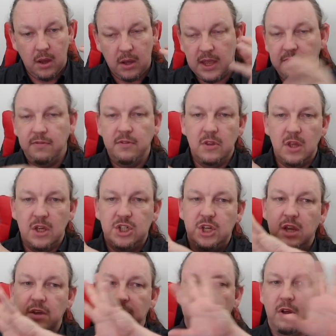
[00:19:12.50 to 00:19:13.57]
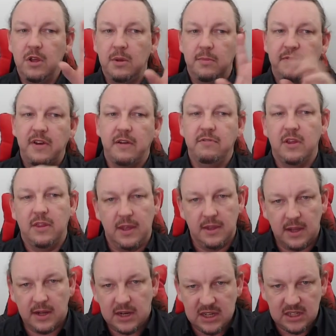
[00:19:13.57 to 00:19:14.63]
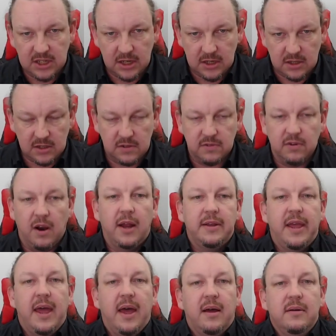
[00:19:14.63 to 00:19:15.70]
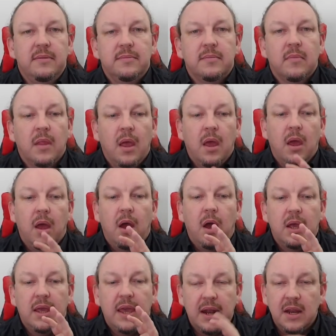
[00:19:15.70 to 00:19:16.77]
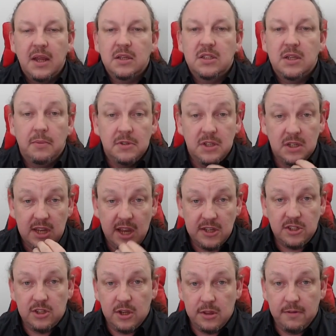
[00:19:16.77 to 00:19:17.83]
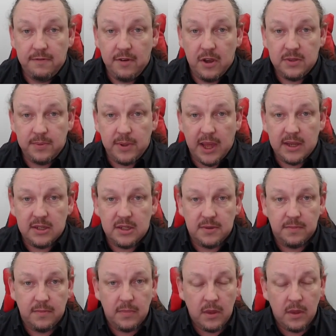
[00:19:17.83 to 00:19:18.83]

Given the sheer volume of everything that exists right now, getting someone's attention in the first place.